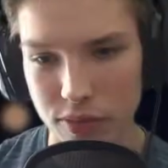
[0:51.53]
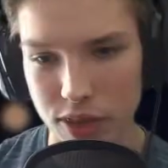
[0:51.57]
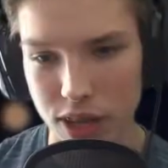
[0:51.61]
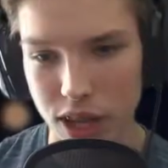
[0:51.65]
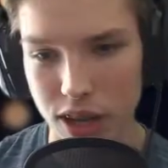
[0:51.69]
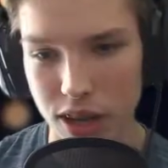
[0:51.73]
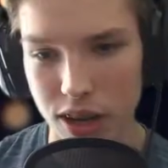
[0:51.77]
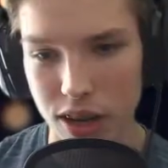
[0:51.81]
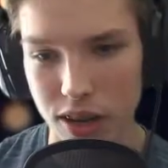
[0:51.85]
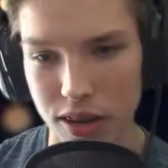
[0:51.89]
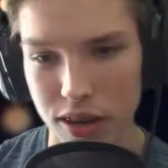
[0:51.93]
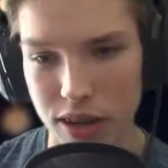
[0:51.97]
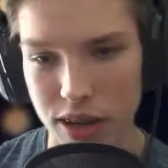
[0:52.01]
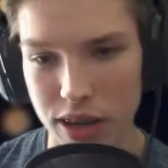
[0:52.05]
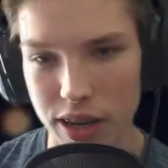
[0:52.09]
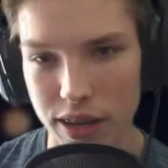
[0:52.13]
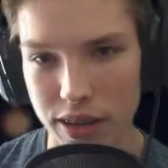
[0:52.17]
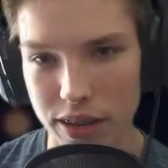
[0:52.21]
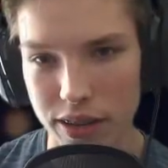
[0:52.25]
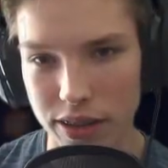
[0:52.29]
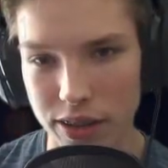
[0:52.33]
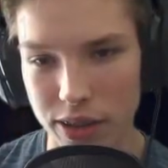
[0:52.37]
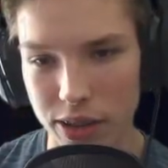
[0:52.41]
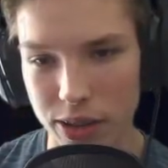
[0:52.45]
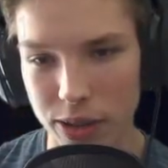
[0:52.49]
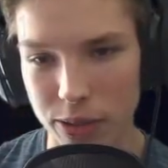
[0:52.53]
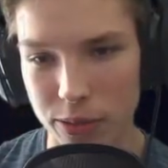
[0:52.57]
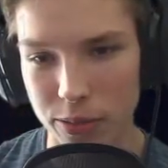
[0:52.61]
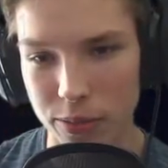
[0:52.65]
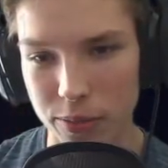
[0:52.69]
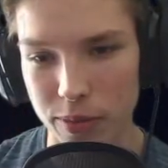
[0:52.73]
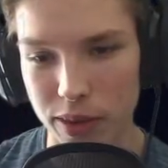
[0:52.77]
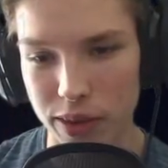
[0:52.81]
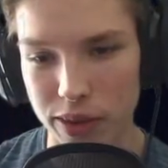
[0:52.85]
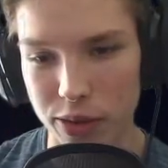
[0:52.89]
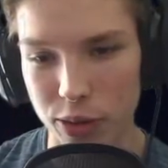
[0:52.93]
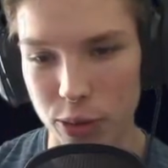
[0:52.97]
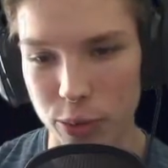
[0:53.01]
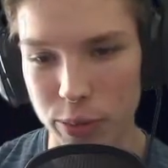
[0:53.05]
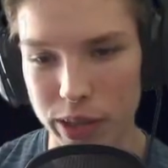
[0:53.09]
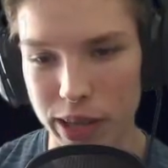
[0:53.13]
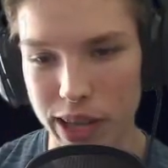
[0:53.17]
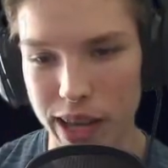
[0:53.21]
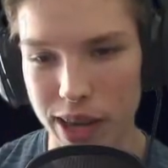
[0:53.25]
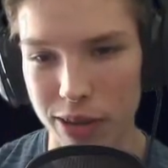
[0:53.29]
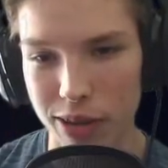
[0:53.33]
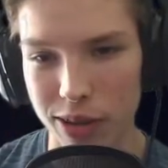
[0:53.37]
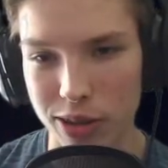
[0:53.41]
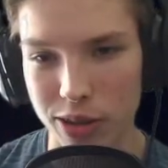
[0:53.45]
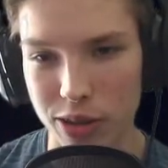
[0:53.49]
Alright, so this will be how
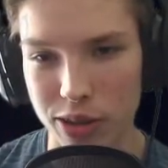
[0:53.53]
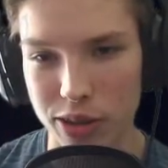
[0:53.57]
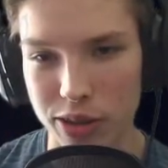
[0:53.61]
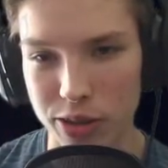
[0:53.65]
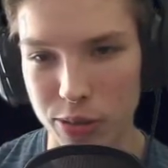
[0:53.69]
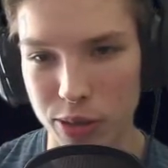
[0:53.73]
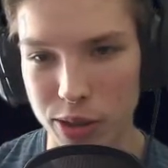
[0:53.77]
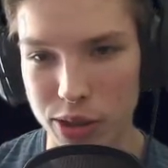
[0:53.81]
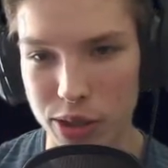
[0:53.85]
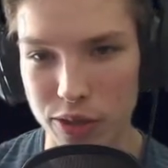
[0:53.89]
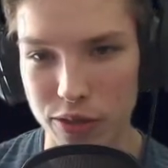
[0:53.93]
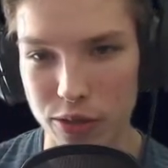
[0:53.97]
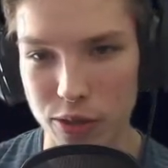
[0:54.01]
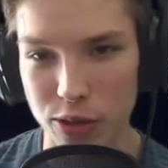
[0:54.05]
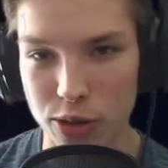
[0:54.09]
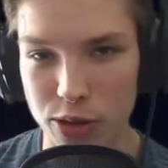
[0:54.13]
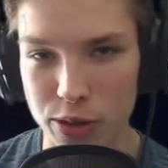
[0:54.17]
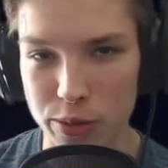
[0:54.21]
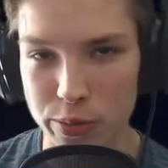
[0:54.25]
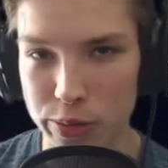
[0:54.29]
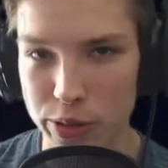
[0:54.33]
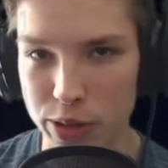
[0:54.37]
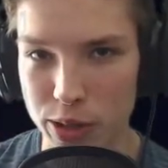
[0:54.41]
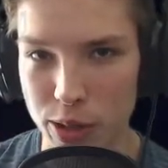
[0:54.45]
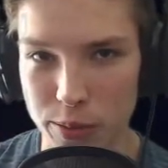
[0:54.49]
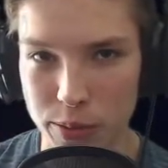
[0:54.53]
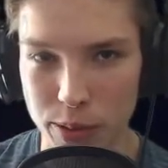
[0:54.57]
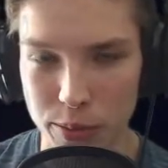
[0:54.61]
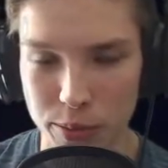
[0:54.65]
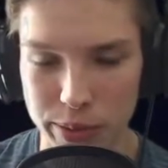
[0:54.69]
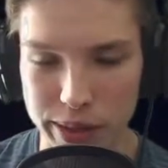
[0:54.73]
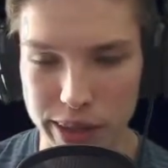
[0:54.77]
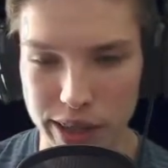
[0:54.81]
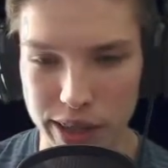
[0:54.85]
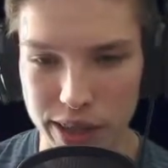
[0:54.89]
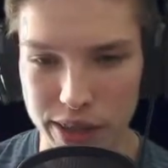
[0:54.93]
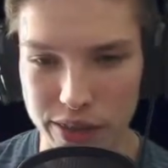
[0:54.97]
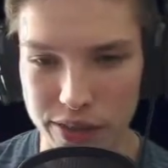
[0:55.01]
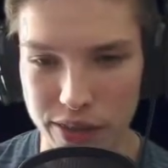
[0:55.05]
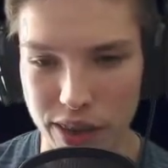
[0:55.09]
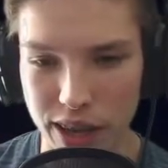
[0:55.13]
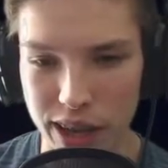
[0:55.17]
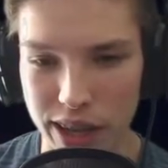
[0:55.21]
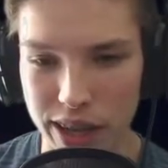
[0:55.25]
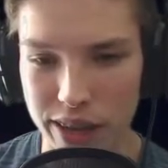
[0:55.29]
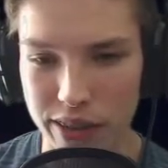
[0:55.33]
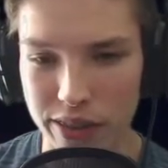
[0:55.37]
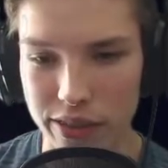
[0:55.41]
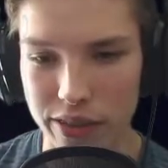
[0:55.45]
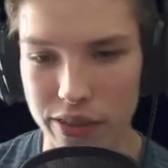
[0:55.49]
it looks when you first boot up the
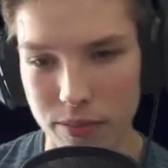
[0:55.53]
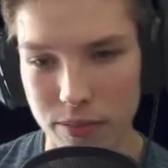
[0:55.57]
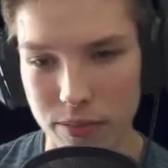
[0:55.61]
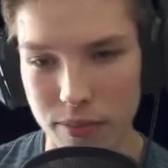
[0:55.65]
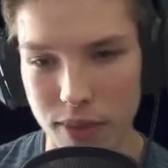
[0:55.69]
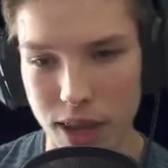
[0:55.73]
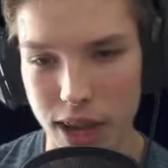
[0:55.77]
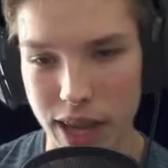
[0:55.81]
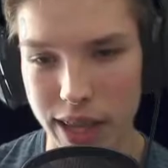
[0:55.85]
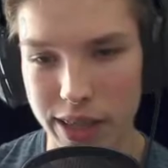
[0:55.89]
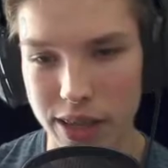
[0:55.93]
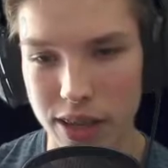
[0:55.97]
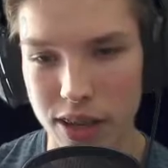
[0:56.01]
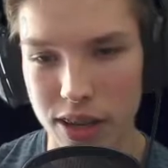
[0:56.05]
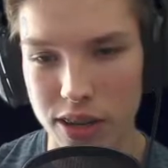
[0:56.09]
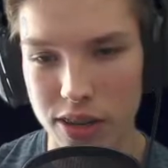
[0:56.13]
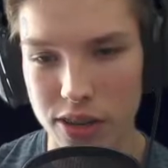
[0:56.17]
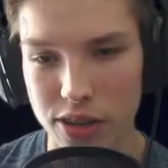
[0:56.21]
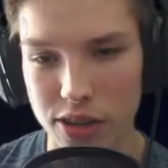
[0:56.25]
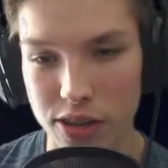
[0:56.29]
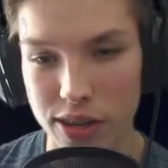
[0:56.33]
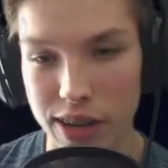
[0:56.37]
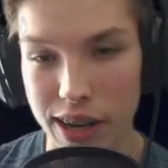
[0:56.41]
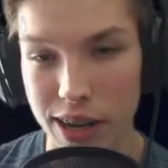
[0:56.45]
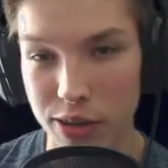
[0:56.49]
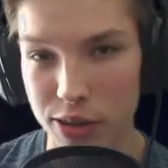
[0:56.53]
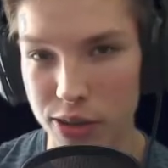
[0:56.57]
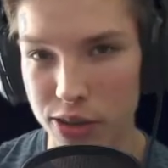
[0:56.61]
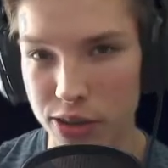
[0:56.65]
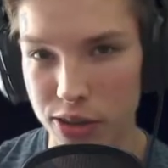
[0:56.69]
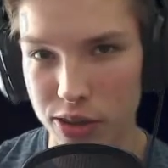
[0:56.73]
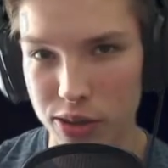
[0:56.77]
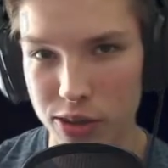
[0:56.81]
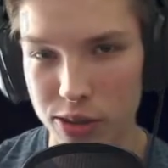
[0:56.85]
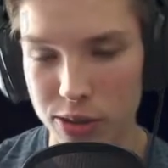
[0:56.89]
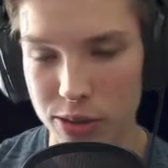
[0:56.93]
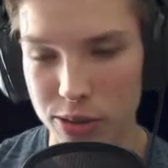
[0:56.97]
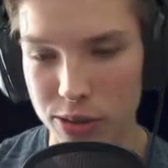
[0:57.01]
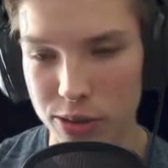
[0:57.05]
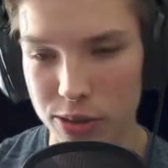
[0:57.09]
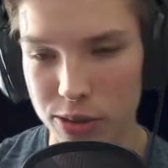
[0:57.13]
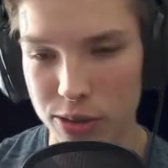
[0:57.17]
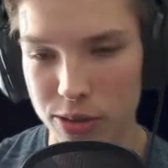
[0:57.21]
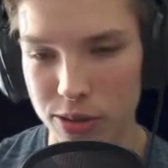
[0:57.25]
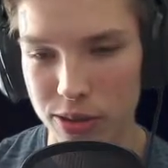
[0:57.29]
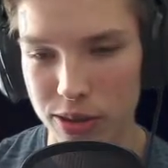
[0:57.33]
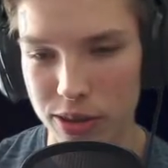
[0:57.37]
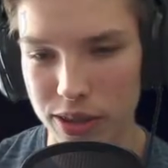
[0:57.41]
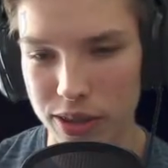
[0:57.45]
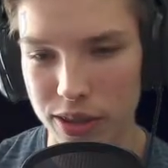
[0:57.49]
PS5. Icons are now circle,
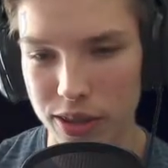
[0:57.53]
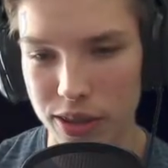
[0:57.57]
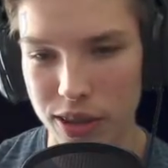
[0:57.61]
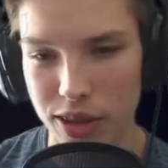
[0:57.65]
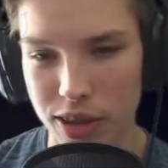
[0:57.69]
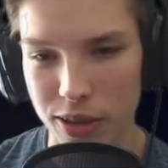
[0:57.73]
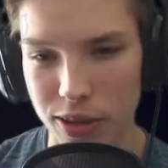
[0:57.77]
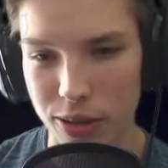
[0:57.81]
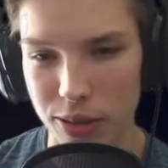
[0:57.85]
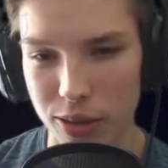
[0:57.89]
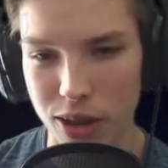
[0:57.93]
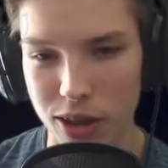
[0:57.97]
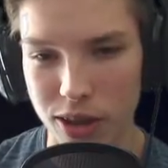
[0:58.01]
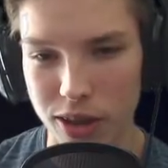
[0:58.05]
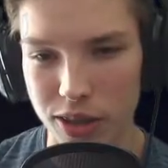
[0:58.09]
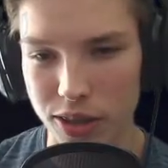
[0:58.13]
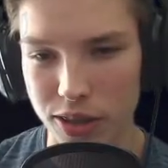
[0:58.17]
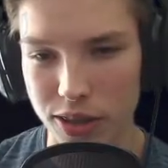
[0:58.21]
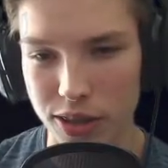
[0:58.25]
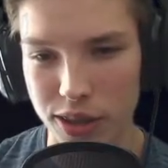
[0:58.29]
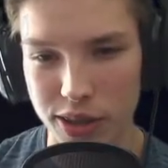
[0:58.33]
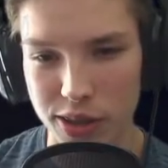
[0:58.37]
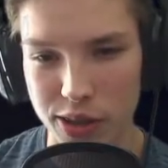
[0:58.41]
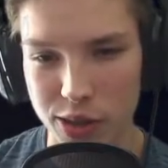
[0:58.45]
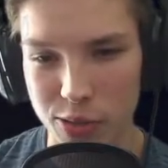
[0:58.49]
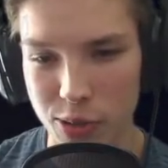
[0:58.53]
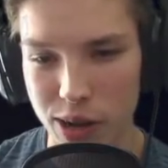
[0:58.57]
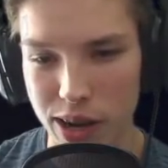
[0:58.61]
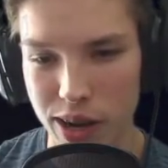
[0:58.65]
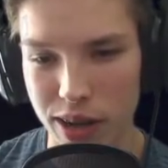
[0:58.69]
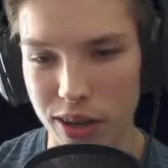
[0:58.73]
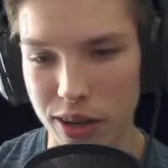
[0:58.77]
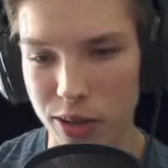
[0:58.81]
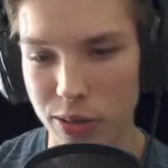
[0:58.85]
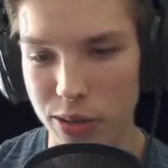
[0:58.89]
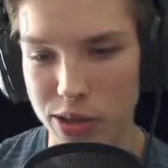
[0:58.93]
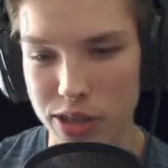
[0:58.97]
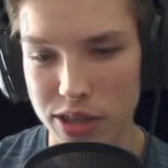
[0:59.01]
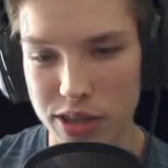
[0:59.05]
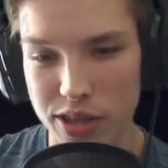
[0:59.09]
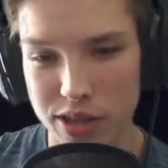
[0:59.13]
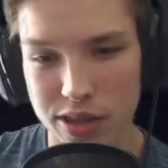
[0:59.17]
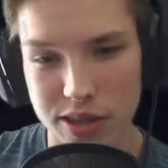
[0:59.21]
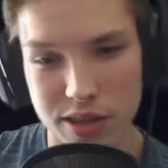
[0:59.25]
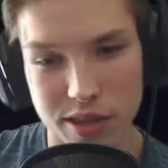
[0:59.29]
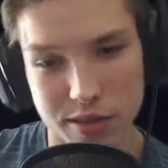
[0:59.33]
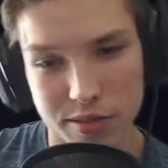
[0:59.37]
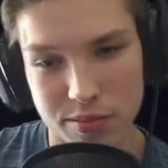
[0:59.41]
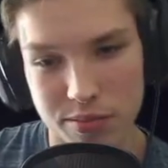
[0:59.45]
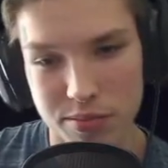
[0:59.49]
they're no longer the square, which
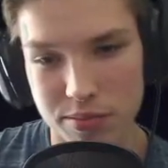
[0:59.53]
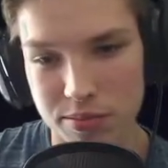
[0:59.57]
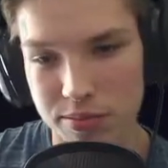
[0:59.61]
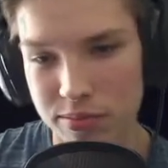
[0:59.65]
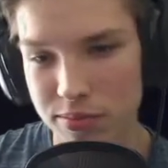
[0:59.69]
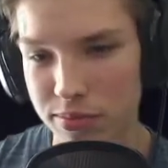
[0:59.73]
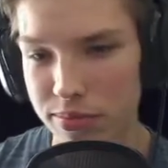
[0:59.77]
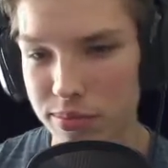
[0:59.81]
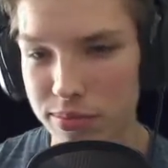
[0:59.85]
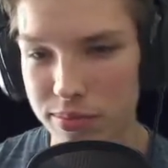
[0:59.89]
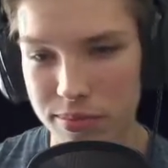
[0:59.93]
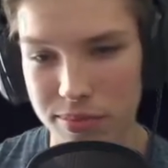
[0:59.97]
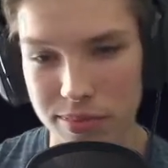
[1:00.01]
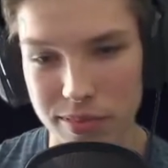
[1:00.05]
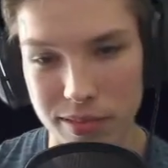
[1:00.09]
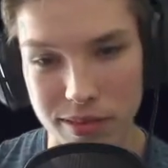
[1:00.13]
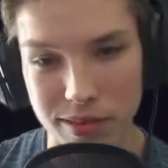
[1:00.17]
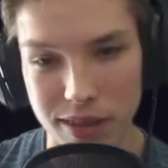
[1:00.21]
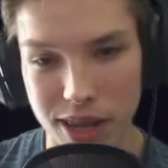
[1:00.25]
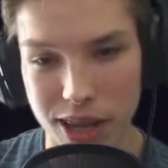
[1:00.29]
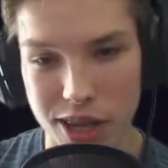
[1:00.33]
is a